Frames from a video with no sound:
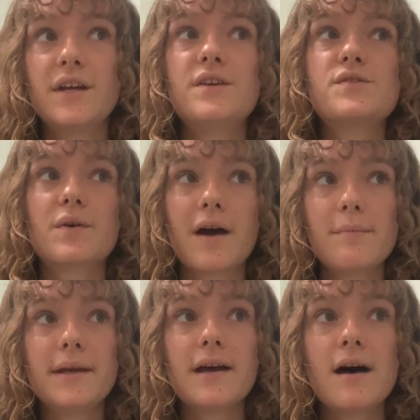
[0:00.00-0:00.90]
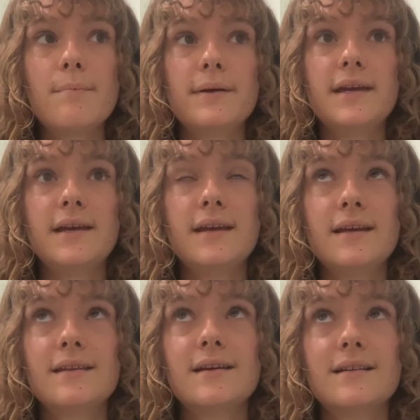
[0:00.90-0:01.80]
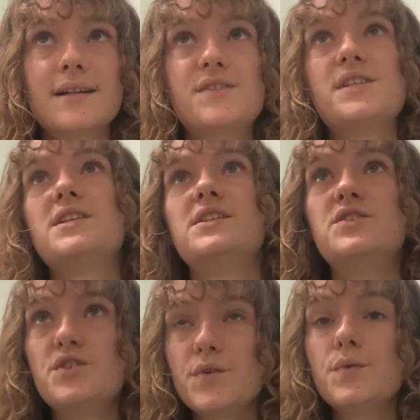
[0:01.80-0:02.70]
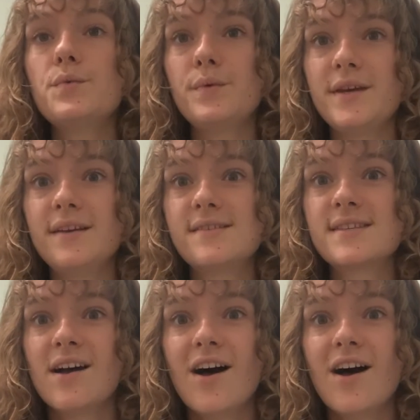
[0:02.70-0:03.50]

So coming up in, let's see, in two weeks,